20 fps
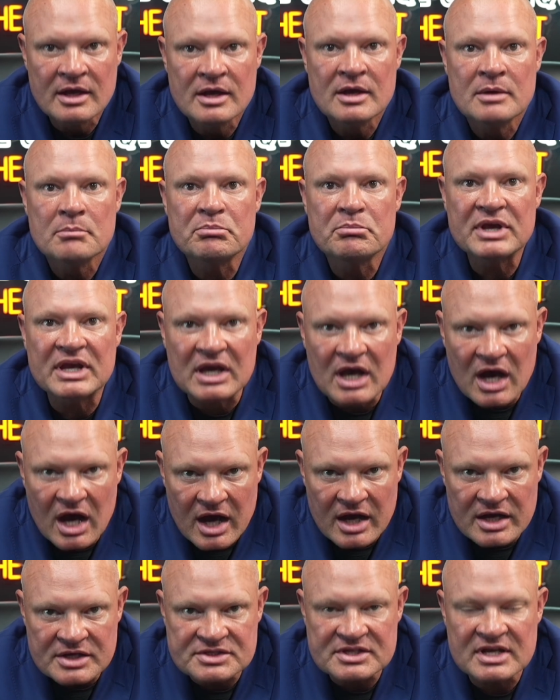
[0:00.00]

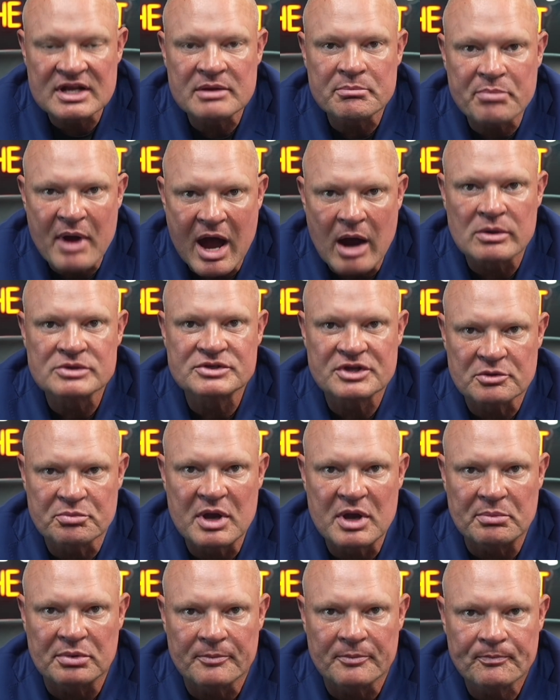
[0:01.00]
because it empowers other people.